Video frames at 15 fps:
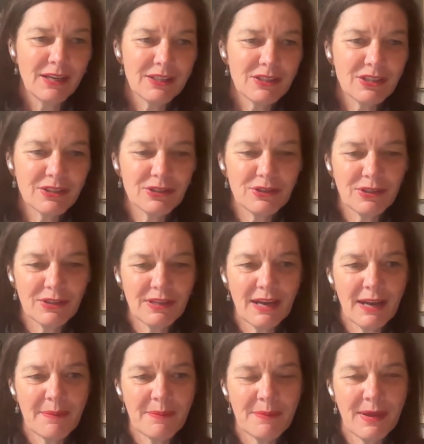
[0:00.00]
to
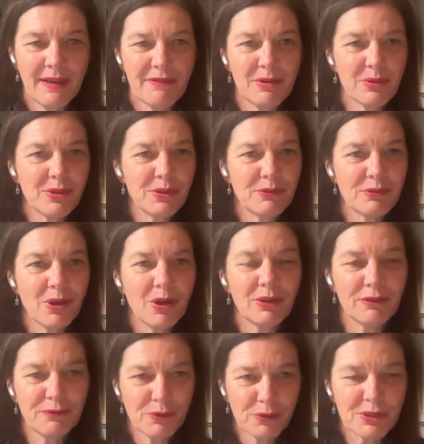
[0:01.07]
have a look at the role
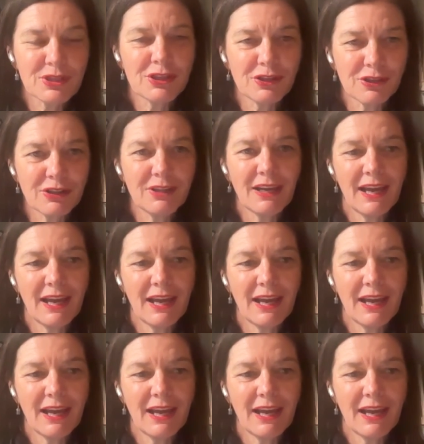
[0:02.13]
at Fortescue.